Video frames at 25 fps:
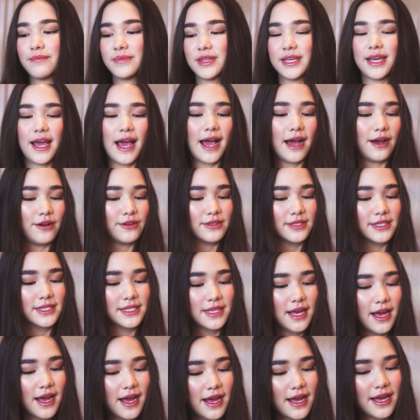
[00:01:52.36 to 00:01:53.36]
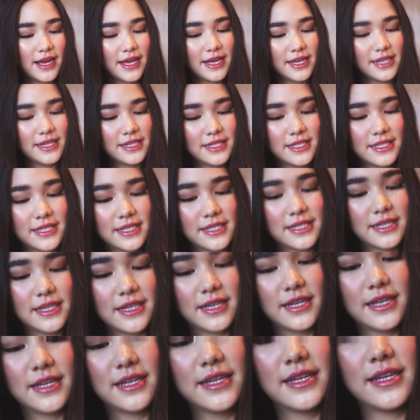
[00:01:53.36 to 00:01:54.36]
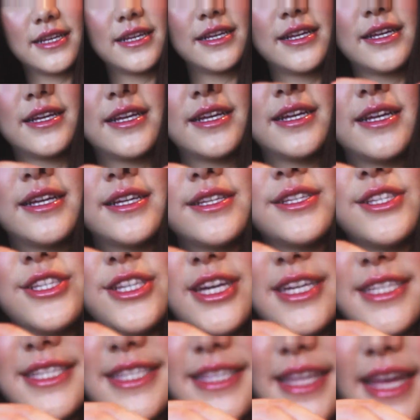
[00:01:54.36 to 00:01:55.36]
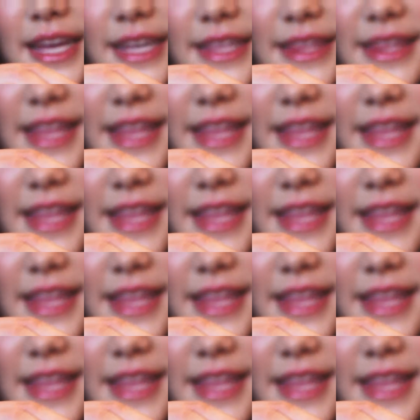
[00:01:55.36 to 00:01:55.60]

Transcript: the outside, just like